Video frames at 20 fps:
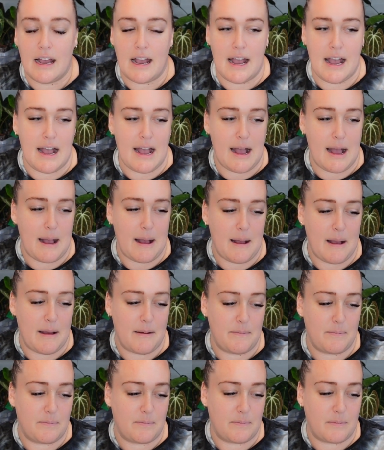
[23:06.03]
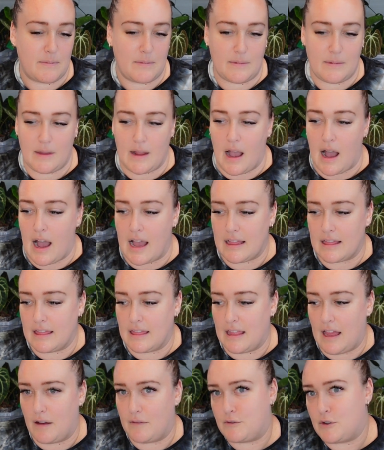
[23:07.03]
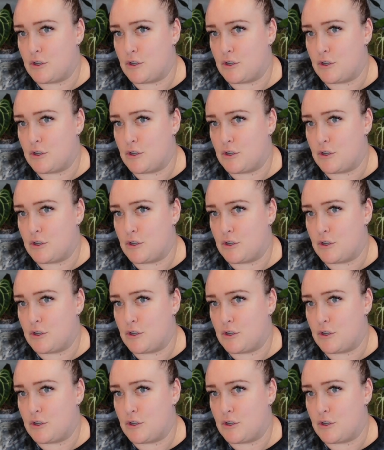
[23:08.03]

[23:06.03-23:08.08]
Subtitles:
I love